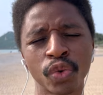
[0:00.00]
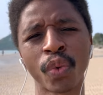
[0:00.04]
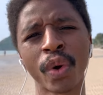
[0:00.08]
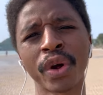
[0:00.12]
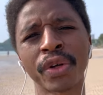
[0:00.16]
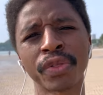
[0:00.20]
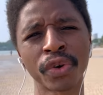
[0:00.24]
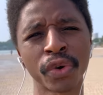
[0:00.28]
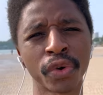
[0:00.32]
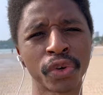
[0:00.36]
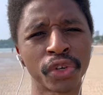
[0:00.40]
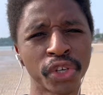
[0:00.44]
where
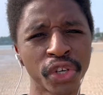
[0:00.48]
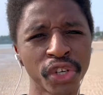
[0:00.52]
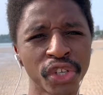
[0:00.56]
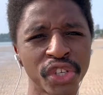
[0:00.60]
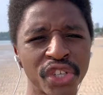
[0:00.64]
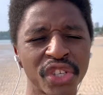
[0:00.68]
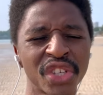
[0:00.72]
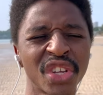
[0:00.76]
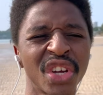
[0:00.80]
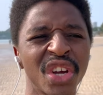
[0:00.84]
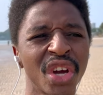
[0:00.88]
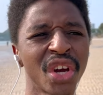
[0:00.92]
they're
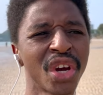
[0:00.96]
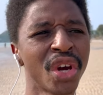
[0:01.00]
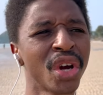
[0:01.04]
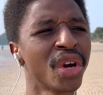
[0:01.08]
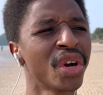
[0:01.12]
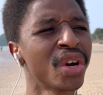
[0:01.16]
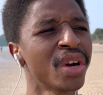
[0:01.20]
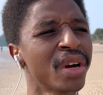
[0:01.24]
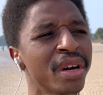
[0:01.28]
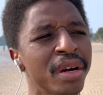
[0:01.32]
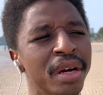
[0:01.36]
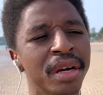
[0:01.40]
just
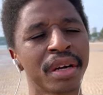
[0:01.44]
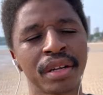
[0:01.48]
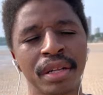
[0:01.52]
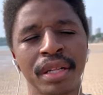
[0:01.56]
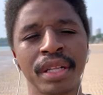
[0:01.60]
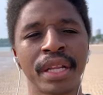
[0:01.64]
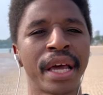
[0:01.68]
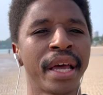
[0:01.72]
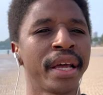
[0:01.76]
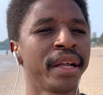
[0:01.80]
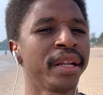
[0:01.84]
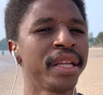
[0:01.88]

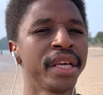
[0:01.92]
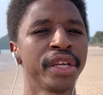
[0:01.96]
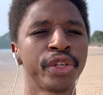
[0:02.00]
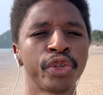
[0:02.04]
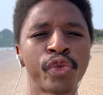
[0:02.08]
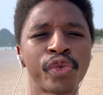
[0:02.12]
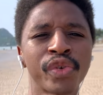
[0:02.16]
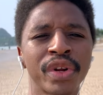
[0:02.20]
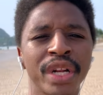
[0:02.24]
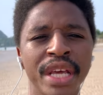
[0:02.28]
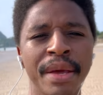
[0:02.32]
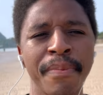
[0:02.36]

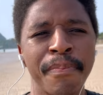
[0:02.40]
literally,